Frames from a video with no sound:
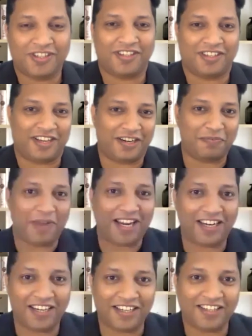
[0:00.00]
get
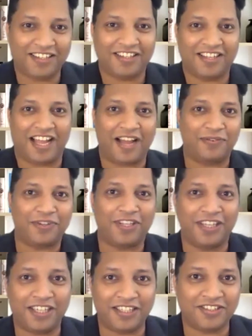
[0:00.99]
married, have
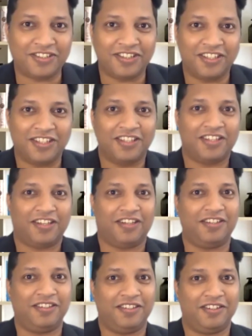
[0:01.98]
kids,
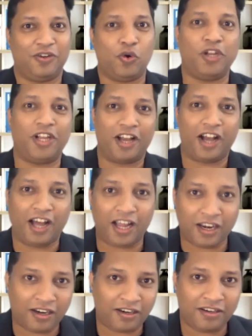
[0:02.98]
own a car,